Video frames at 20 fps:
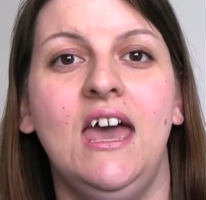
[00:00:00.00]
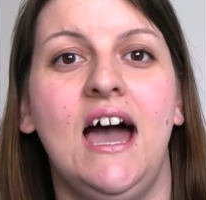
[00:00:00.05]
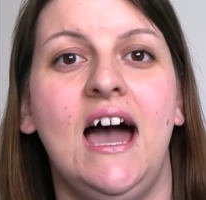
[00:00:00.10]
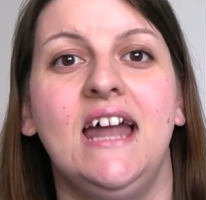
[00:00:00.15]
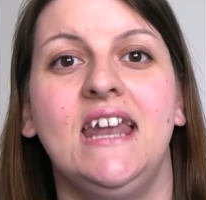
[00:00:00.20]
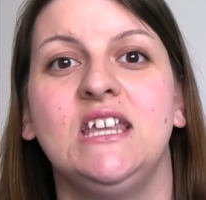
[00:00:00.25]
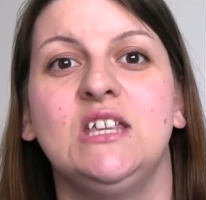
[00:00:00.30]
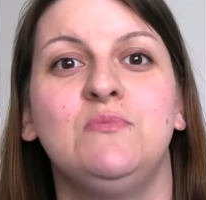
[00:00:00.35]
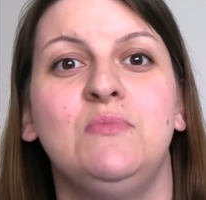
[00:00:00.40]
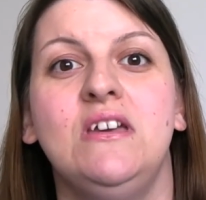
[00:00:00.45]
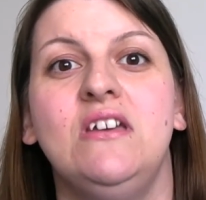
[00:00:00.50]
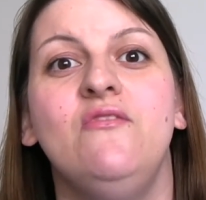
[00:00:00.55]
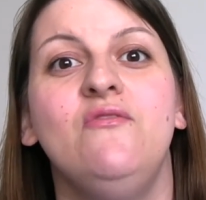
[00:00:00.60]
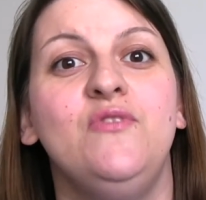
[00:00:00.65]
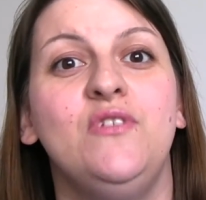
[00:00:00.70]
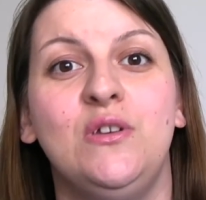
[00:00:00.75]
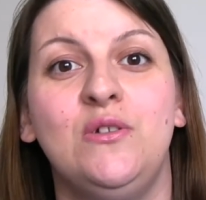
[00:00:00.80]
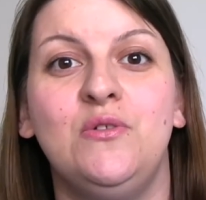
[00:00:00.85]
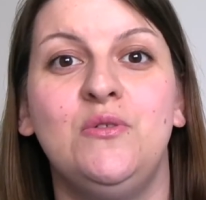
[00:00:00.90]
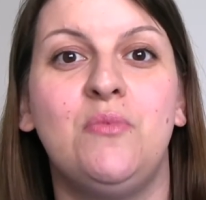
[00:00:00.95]
and it's being
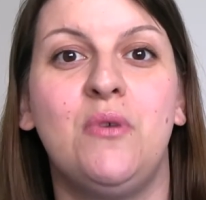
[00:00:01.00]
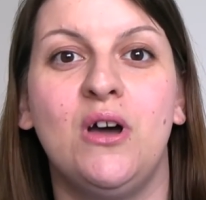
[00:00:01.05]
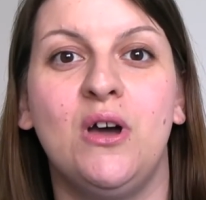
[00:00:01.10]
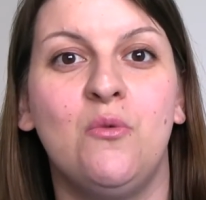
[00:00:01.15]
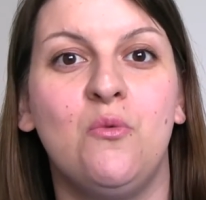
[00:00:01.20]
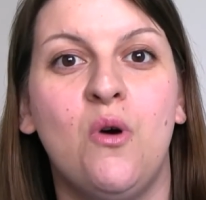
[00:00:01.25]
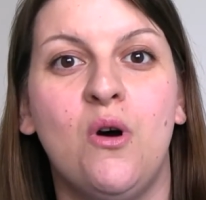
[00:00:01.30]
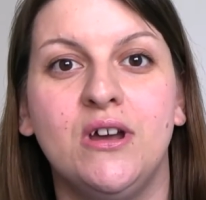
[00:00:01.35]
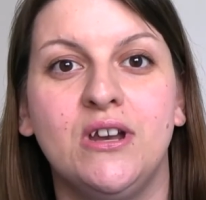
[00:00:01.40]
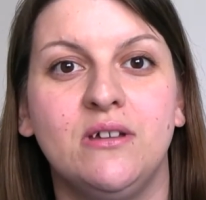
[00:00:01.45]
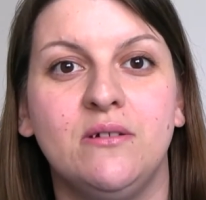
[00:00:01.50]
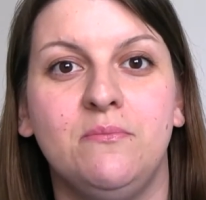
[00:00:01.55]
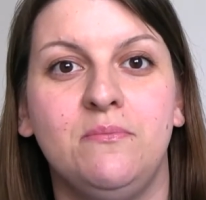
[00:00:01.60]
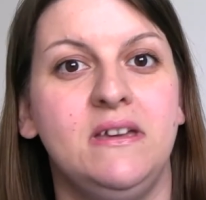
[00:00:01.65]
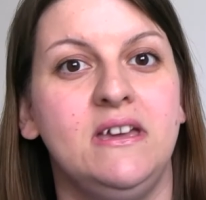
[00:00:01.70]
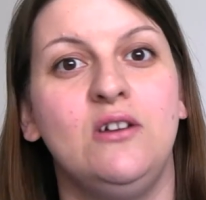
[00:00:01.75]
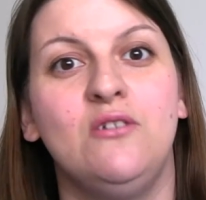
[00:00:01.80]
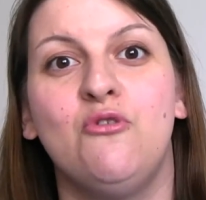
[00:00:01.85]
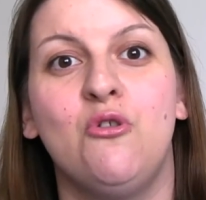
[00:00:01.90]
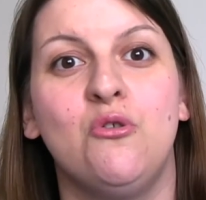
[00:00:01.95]
viewed by a wider,
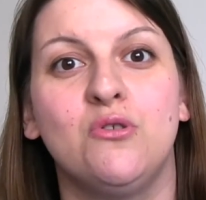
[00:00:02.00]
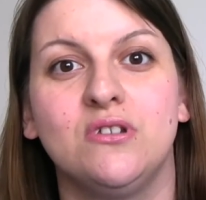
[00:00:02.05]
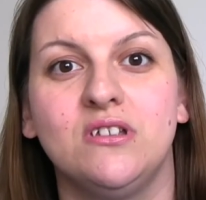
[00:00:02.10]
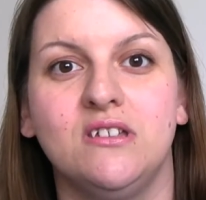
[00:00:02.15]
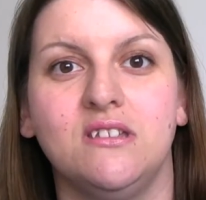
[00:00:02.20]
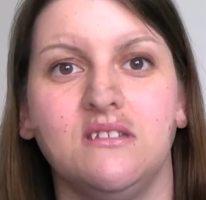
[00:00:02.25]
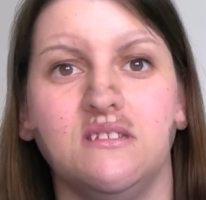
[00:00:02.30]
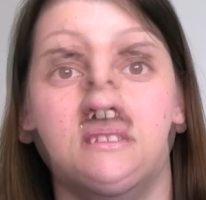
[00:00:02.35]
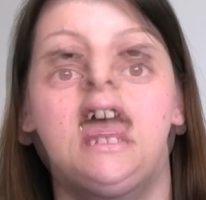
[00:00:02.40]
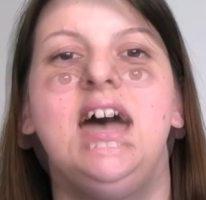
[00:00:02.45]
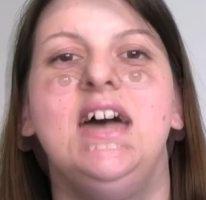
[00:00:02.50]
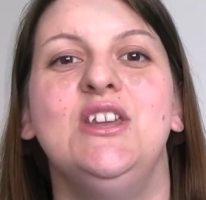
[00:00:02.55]
bigger audience.